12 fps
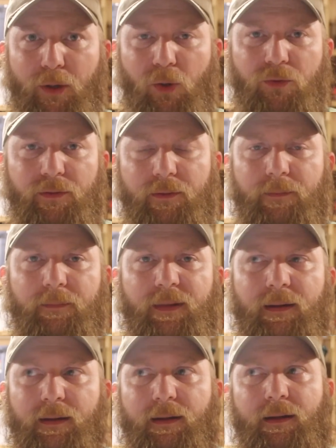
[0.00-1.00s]
Bolton
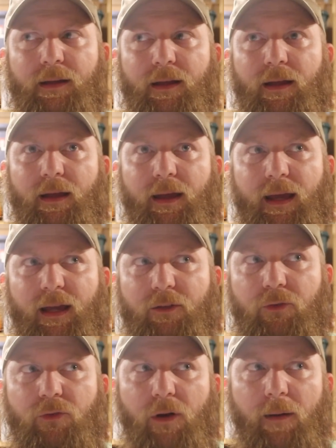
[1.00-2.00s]

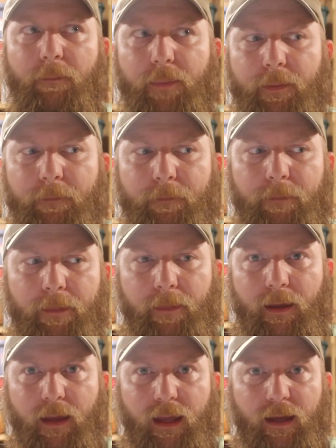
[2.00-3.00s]
and Trump
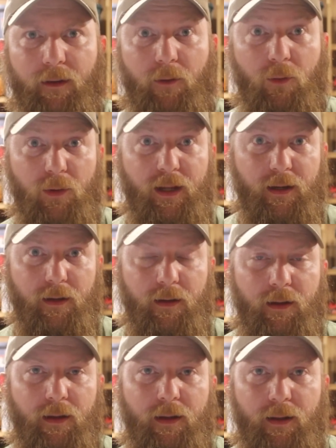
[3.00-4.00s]
and Korea
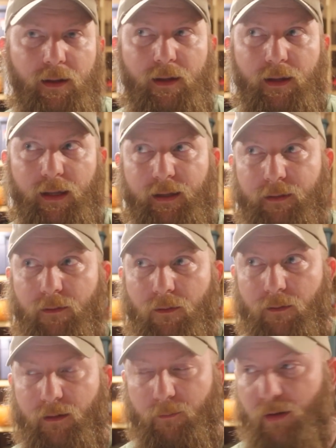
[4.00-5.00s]
and
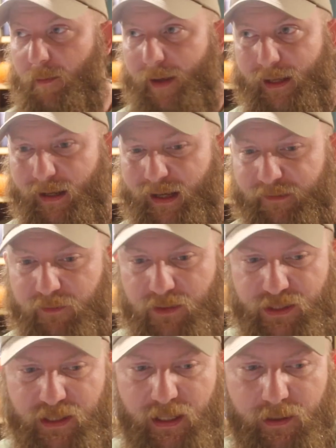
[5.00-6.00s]
our diplomatic
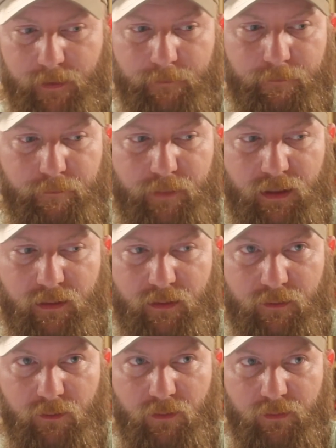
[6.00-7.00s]
efforts there,
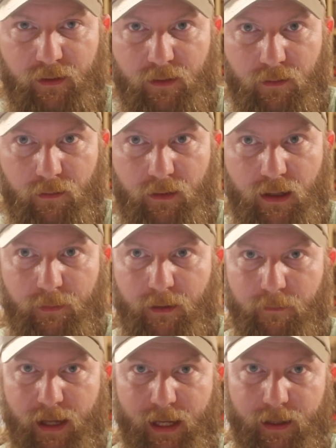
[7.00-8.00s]
because they're
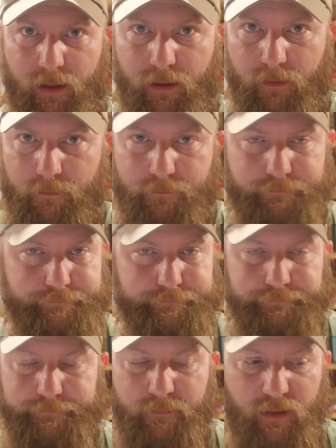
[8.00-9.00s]
coming back
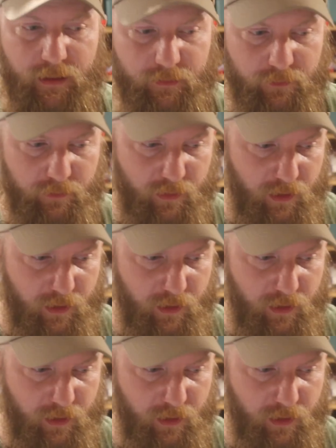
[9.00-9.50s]
into the